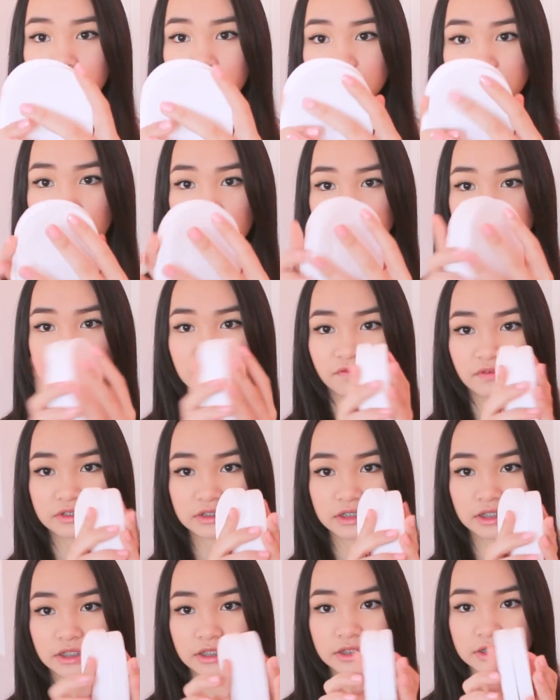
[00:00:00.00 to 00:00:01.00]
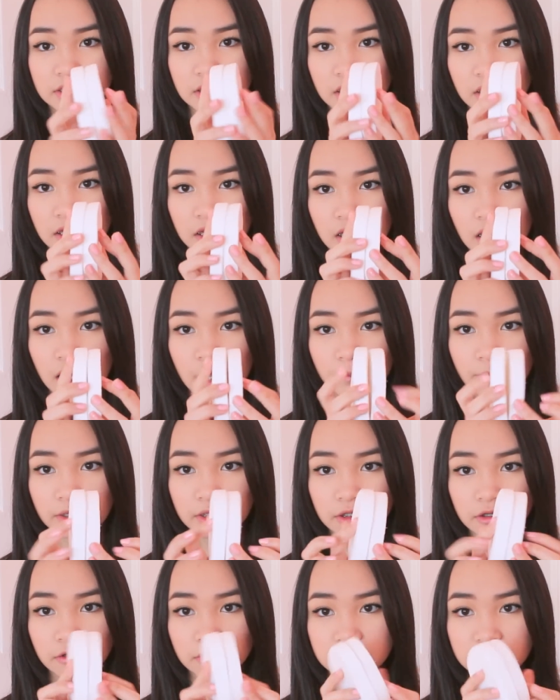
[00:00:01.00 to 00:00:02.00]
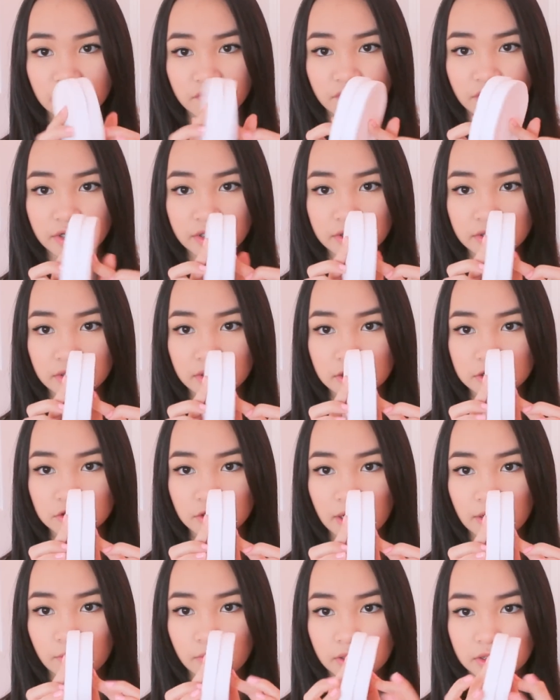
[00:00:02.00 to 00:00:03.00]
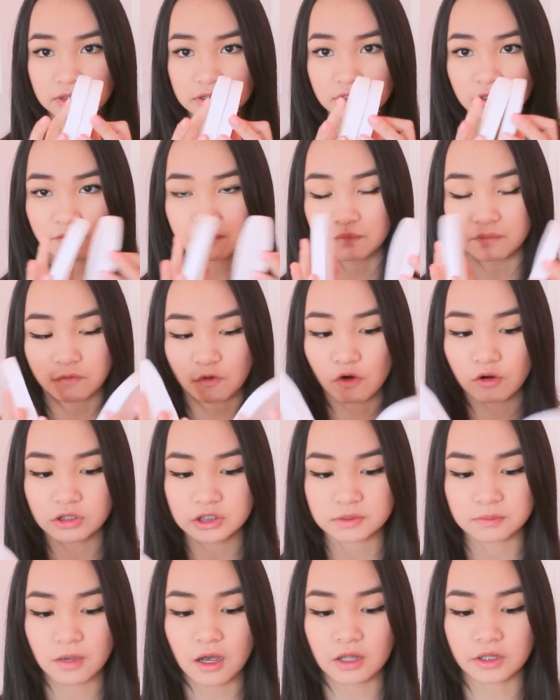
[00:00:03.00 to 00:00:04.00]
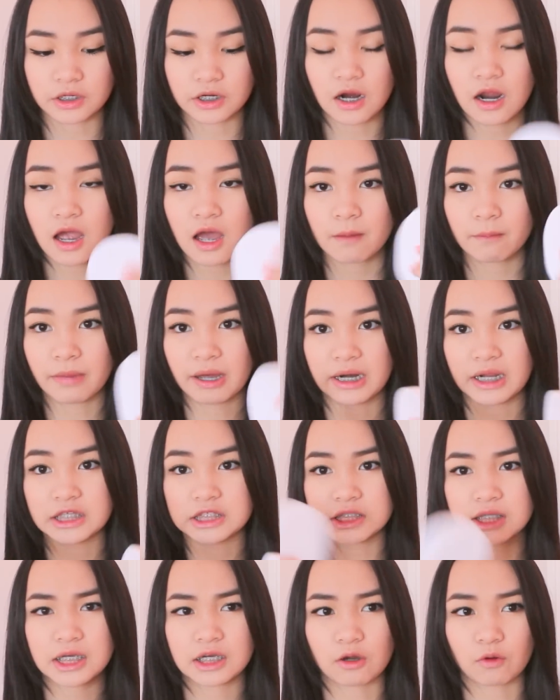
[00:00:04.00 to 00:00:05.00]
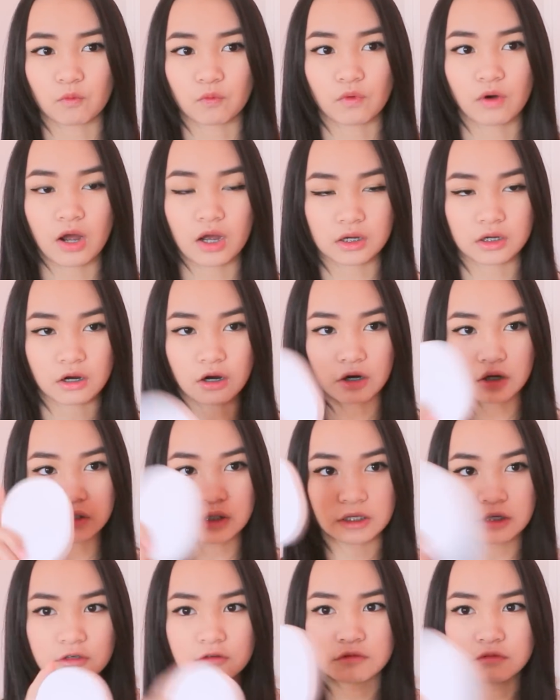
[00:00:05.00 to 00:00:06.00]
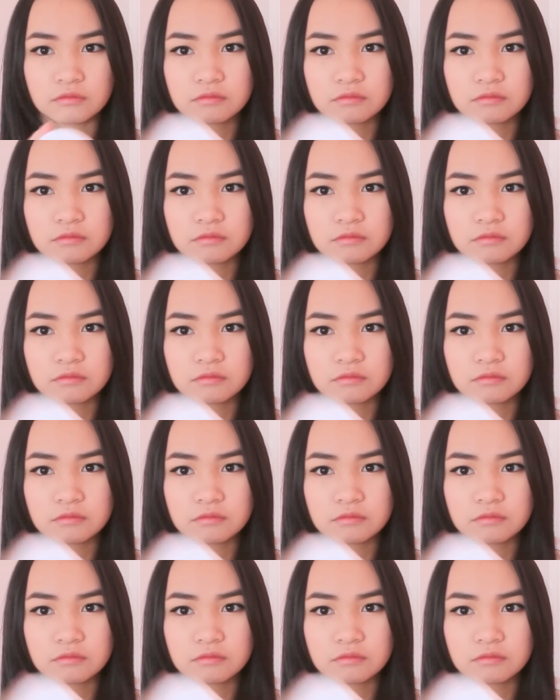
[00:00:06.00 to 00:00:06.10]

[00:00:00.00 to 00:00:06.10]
the size difference is Um, a little different. The dry one is of course smaller, but it's like rock hard. Like,